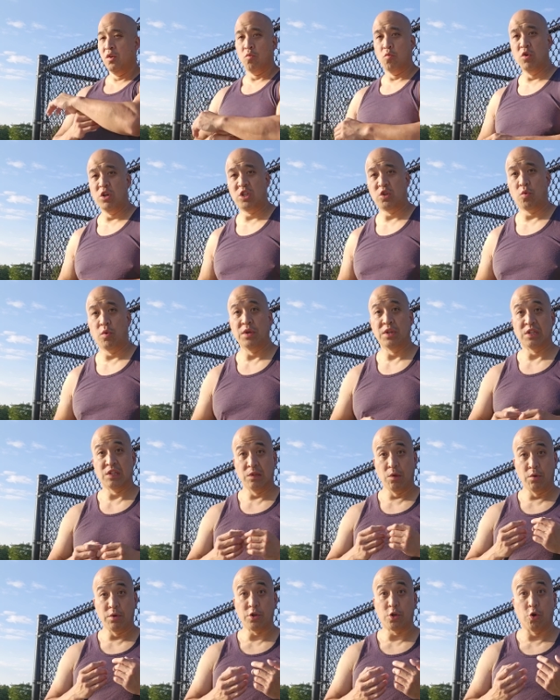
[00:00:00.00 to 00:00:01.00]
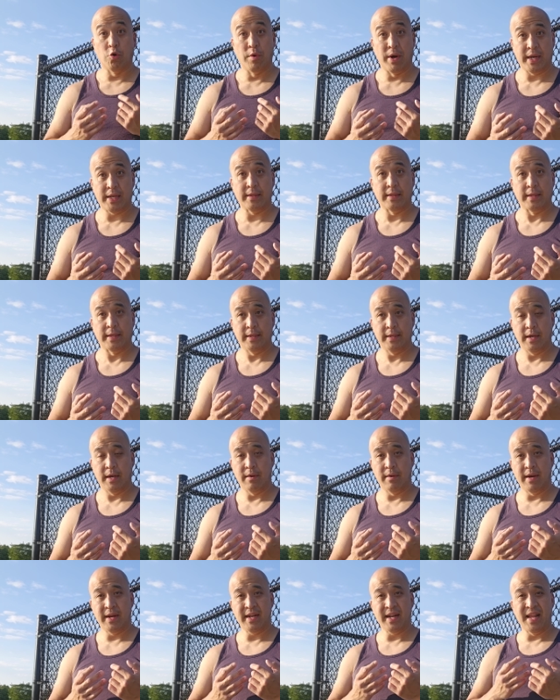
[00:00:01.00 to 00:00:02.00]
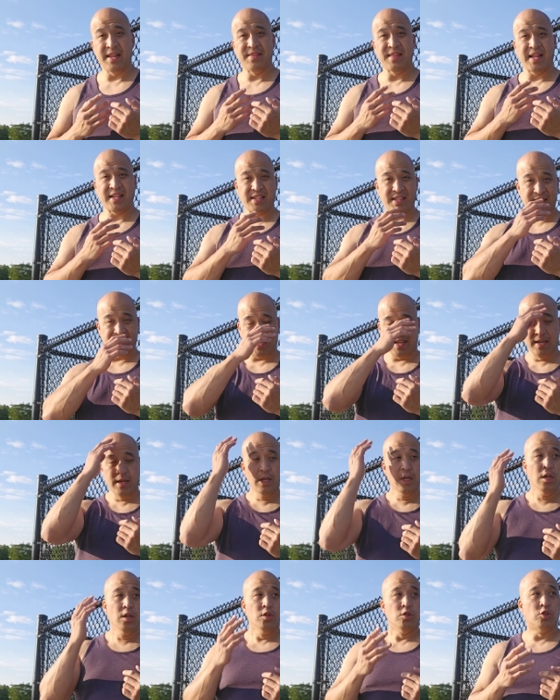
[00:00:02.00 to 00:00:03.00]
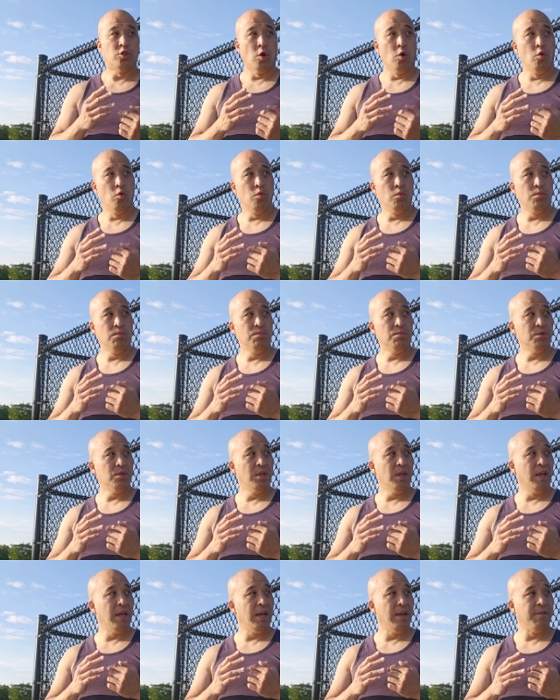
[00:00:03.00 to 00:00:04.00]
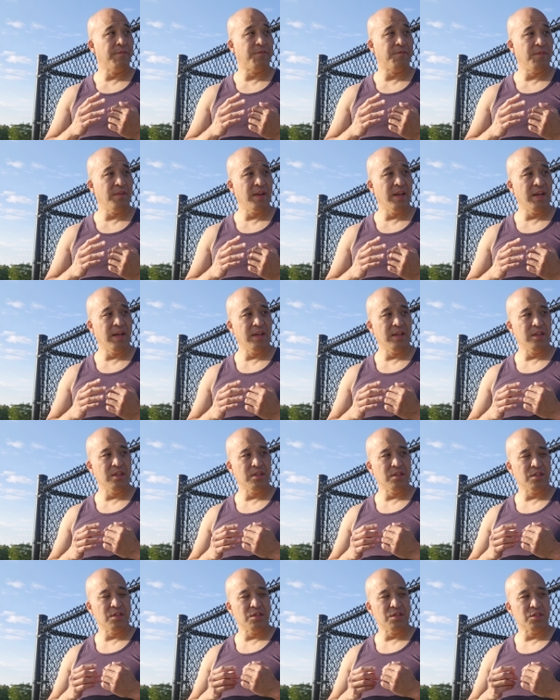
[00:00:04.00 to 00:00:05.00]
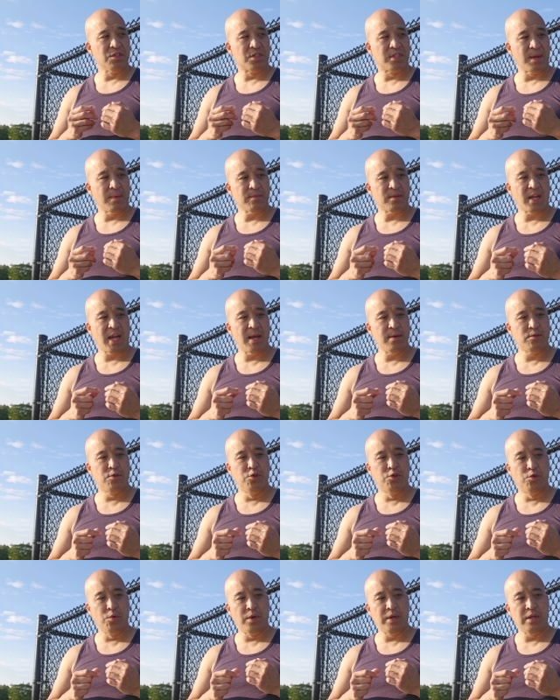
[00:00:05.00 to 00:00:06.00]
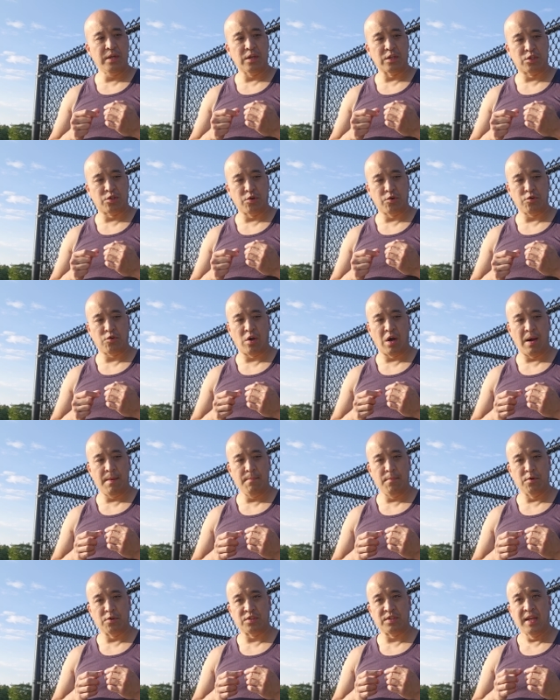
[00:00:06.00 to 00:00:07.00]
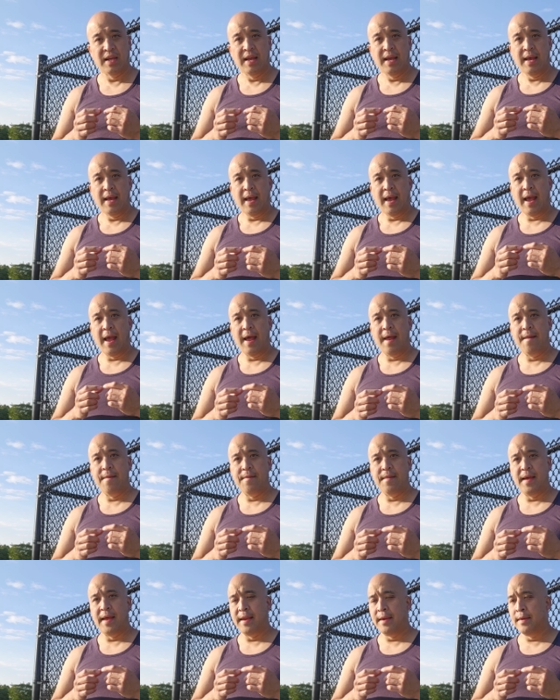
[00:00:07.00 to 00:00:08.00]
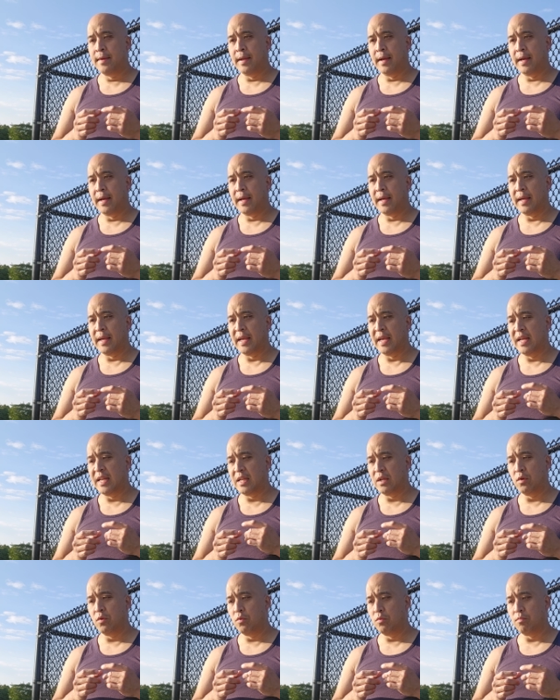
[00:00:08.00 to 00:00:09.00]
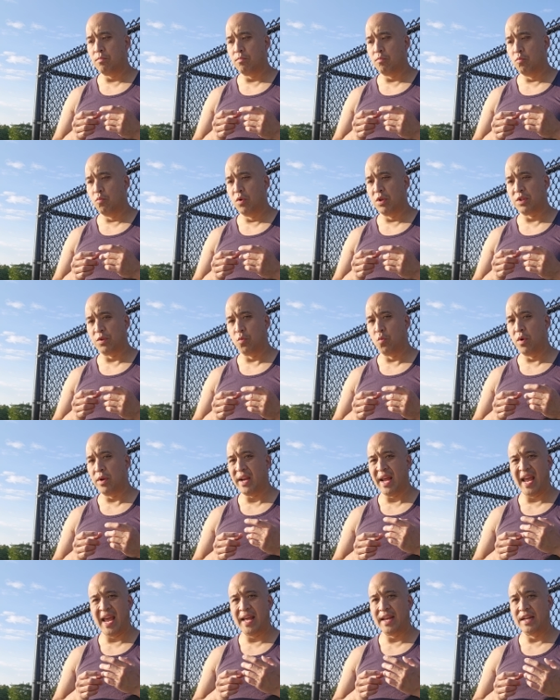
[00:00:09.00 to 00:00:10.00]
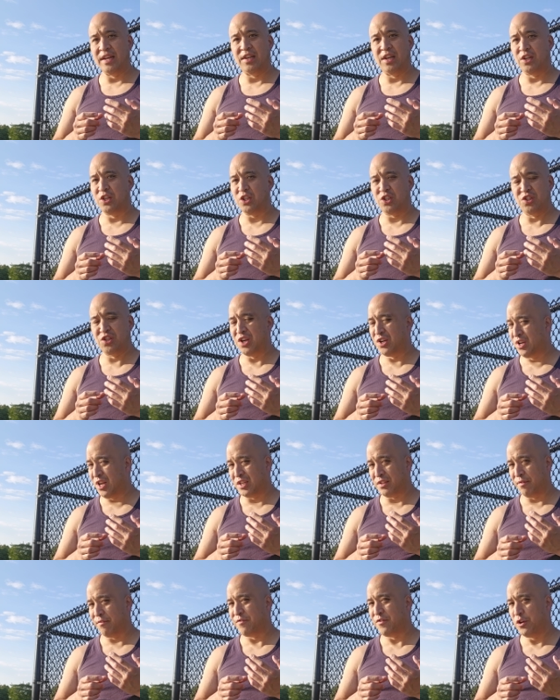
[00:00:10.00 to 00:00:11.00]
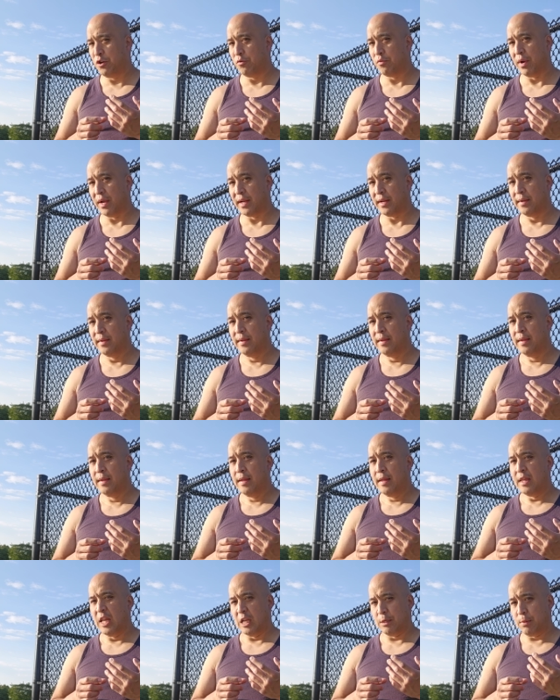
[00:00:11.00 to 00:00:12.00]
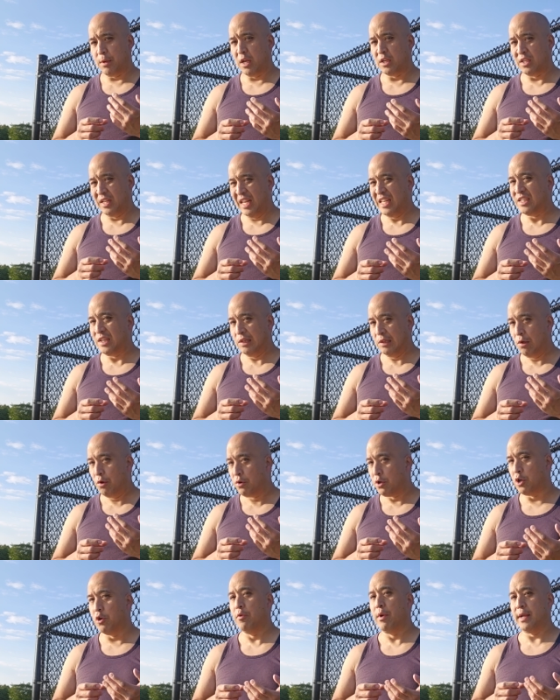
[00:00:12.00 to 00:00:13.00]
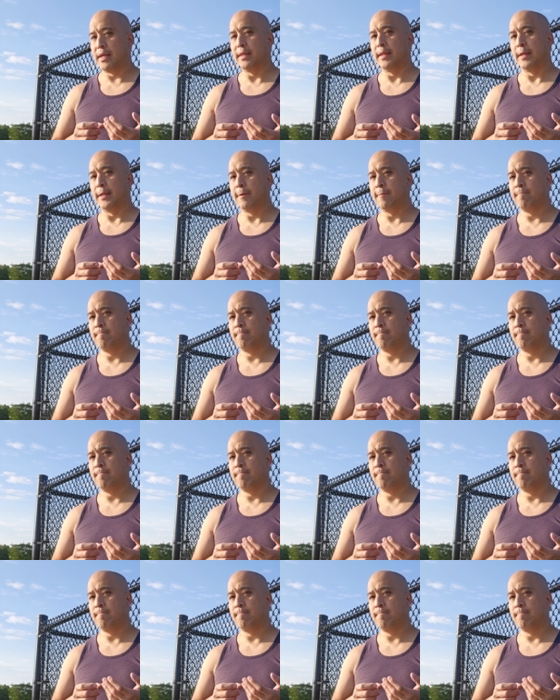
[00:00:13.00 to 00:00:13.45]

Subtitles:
Which one is loaded correctly. All right, and that's the thing. So if sometimes you're doing certain combos and then hitting with one hand, it just doesn't feel right. That's because it isn't loaded correctly.